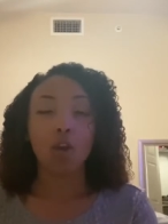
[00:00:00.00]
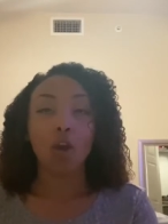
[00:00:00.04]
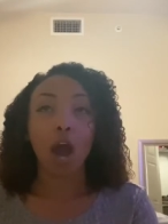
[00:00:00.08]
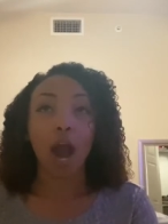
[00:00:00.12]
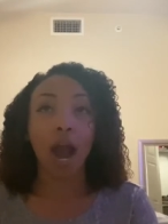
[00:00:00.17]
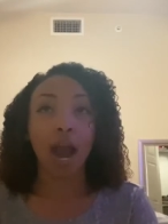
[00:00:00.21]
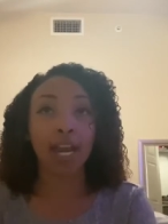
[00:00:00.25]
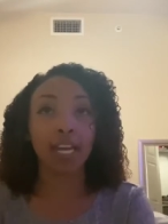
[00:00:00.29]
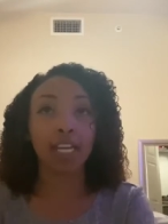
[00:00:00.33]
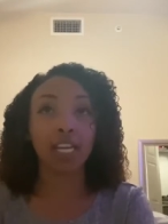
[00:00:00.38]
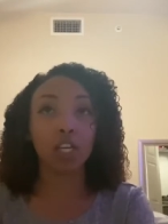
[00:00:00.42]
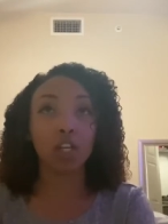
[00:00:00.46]

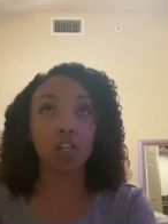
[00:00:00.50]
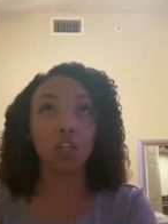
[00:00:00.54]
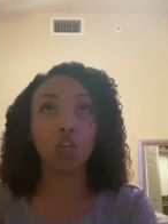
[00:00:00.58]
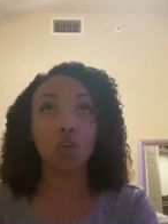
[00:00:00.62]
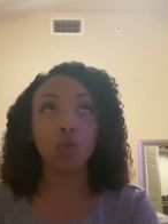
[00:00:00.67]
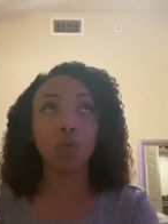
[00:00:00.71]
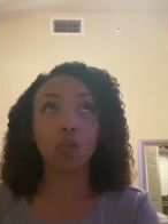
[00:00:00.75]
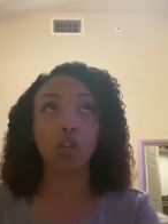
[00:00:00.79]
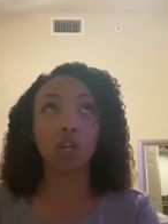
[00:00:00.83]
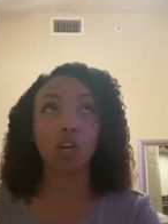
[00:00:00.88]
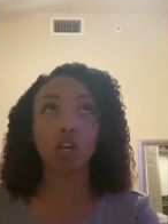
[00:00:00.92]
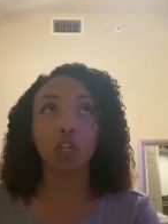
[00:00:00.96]
I did
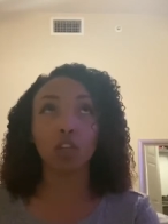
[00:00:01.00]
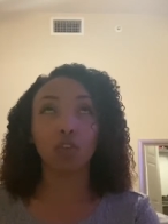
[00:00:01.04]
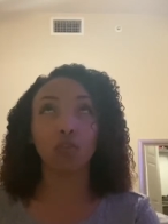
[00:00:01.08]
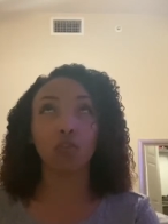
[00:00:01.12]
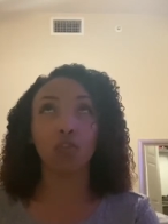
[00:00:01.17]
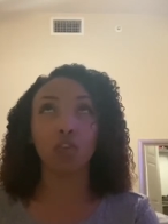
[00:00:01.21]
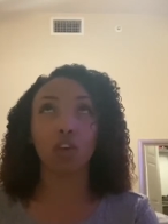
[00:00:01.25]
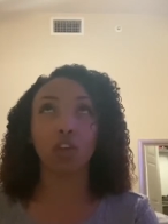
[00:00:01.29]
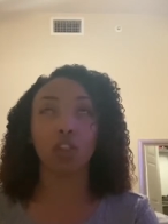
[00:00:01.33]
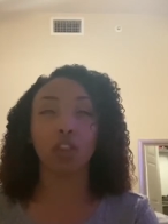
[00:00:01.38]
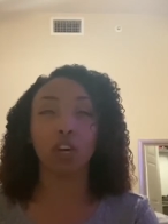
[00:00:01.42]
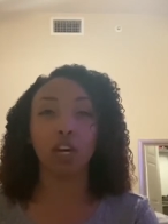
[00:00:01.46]
UWorld
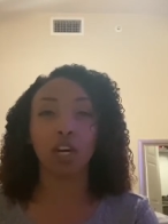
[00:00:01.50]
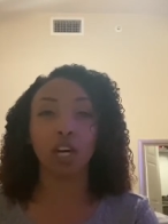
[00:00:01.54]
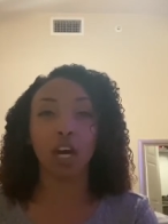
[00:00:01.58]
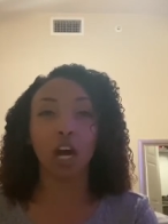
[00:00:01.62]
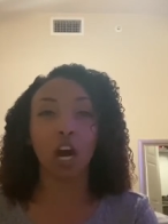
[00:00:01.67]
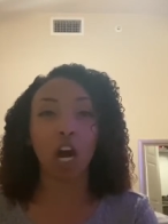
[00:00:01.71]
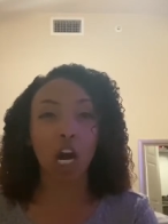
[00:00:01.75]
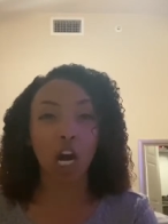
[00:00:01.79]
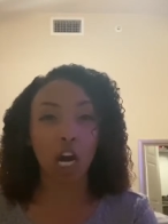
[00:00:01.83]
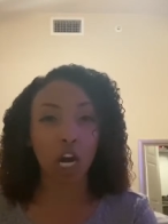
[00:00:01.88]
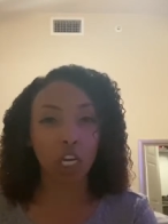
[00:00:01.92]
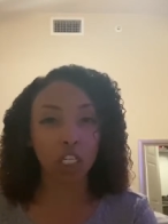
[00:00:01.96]
for the
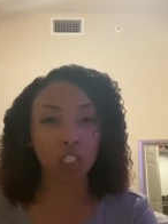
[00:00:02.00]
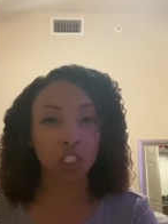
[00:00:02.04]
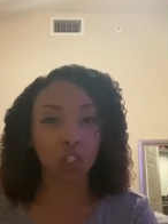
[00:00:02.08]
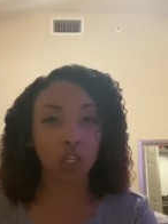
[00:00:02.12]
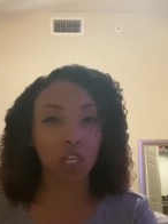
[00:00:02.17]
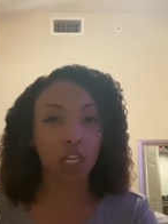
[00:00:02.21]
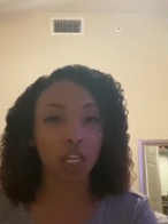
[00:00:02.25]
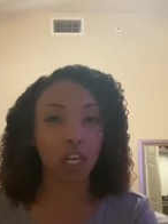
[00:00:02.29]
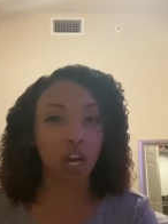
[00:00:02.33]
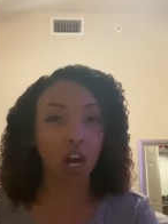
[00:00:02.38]
$100,